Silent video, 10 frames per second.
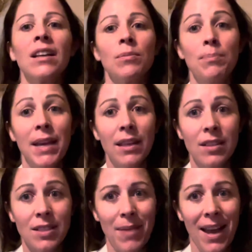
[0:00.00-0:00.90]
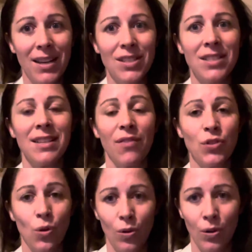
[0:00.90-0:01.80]
Make the demand to have
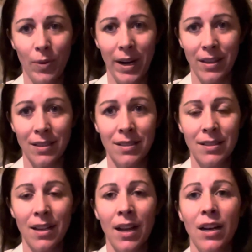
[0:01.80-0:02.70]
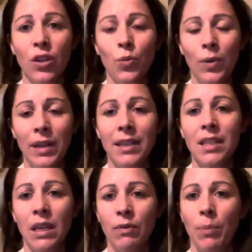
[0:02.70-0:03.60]
total awareness. And are you willing
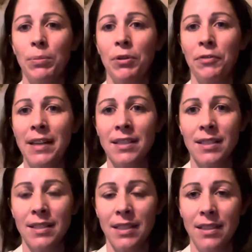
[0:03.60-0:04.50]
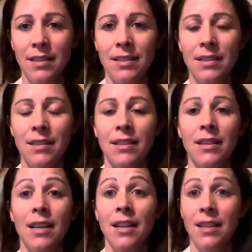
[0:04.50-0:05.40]
to give up your fantasies
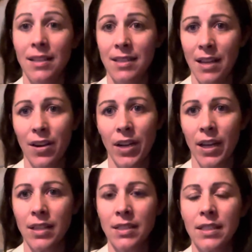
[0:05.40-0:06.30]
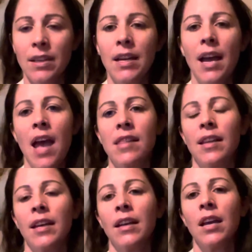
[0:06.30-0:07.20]
in these areas? And
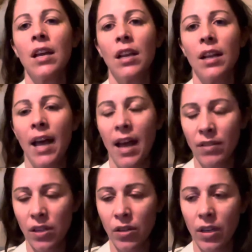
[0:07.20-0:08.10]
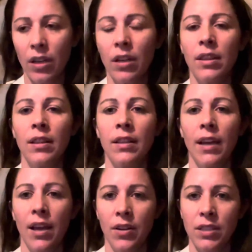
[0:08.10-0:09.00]
then have a look at
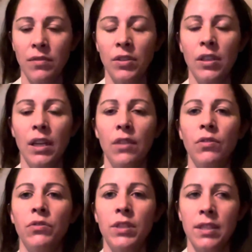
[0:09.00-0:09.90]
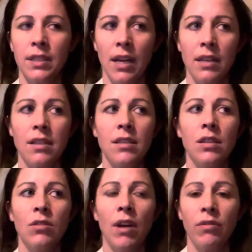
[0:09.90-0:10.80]
the areas of your life you've decided
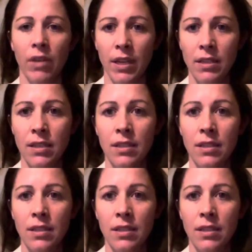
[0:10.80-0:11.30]
you have right,